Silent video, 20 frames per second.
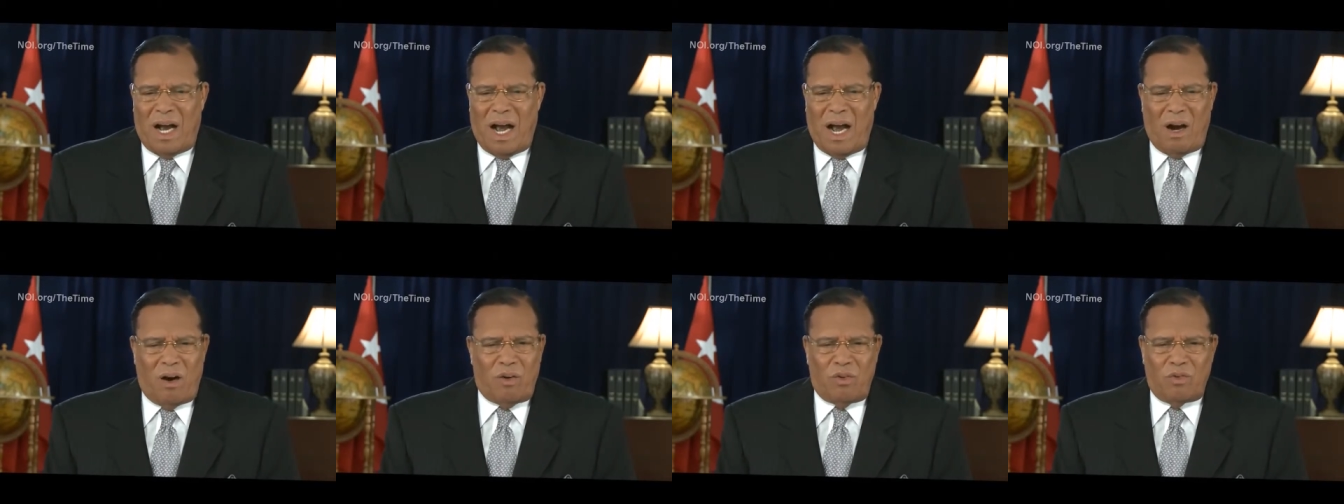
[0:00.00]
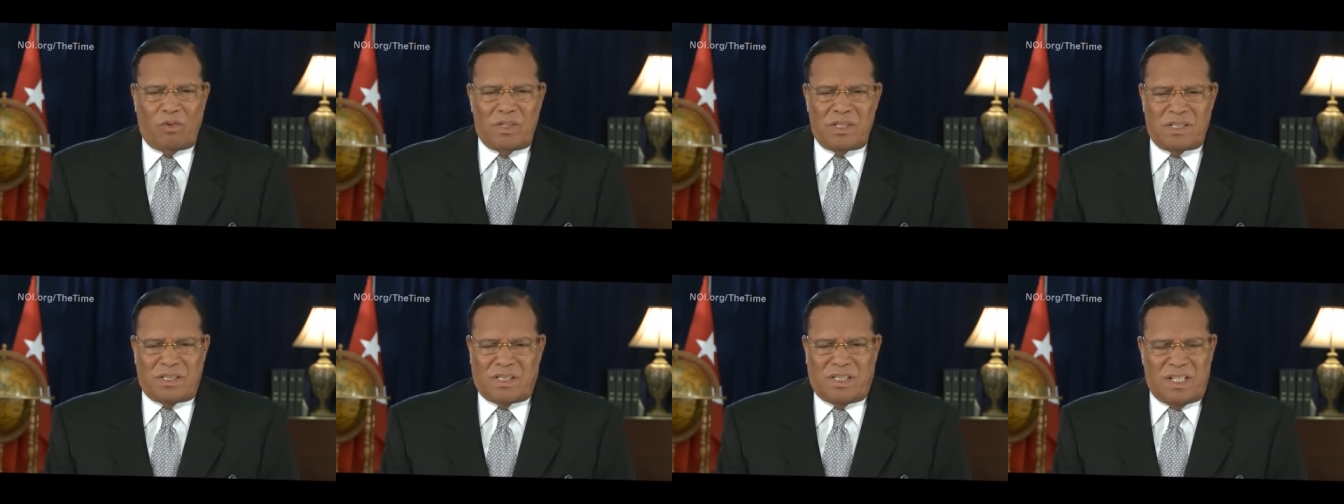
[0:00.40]

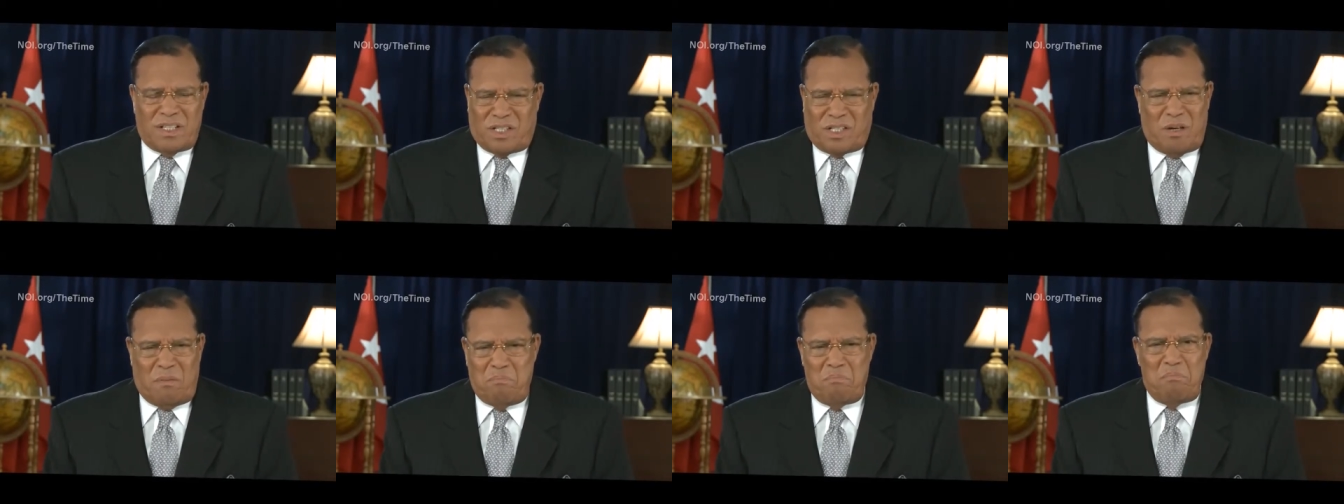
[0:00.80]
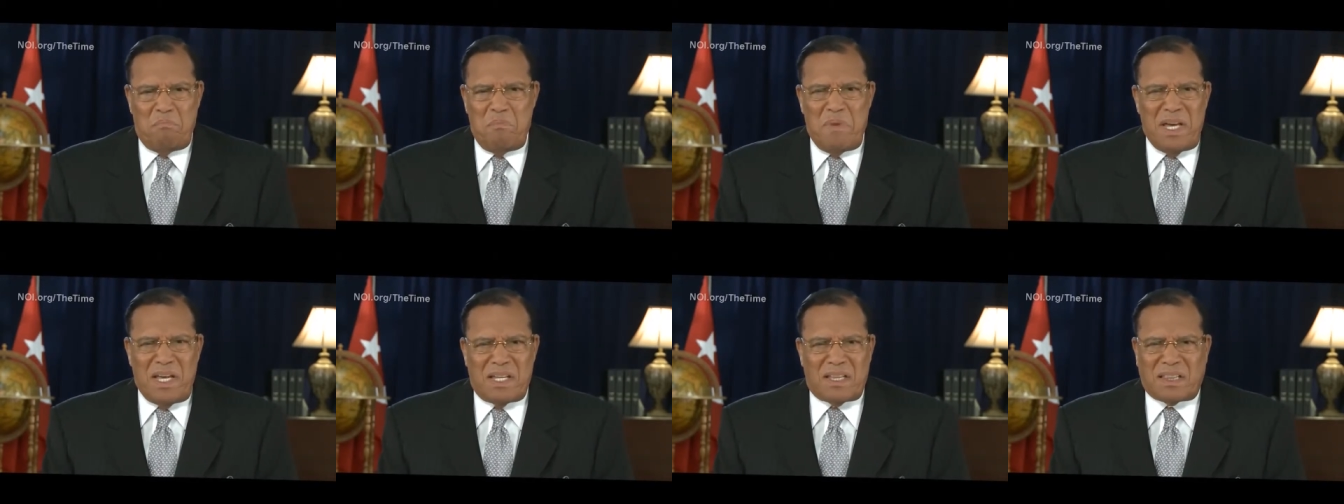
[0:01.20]
How is this a
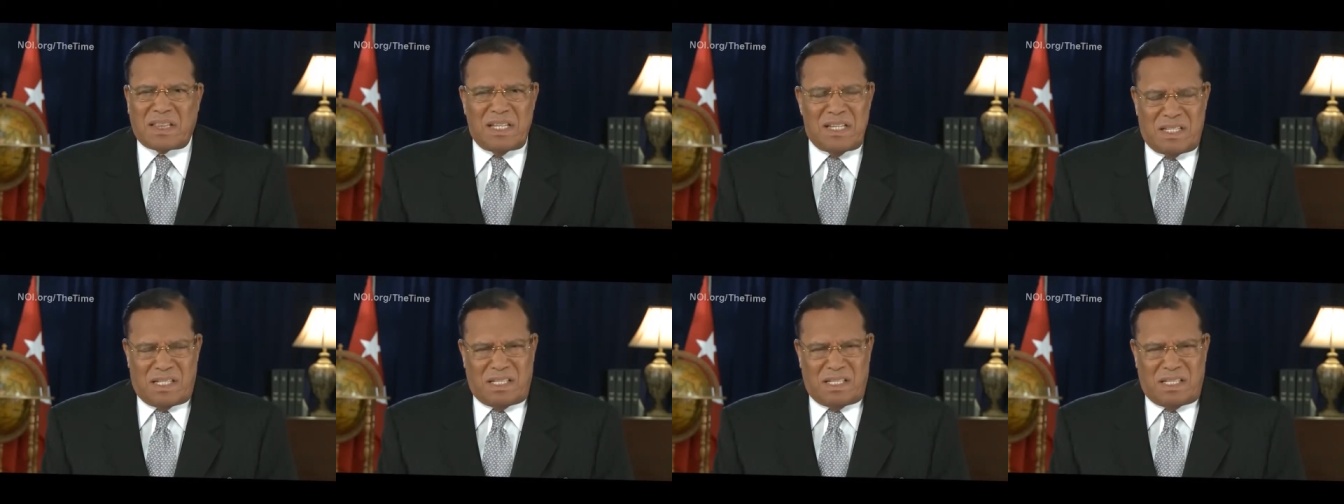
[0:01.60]
myth?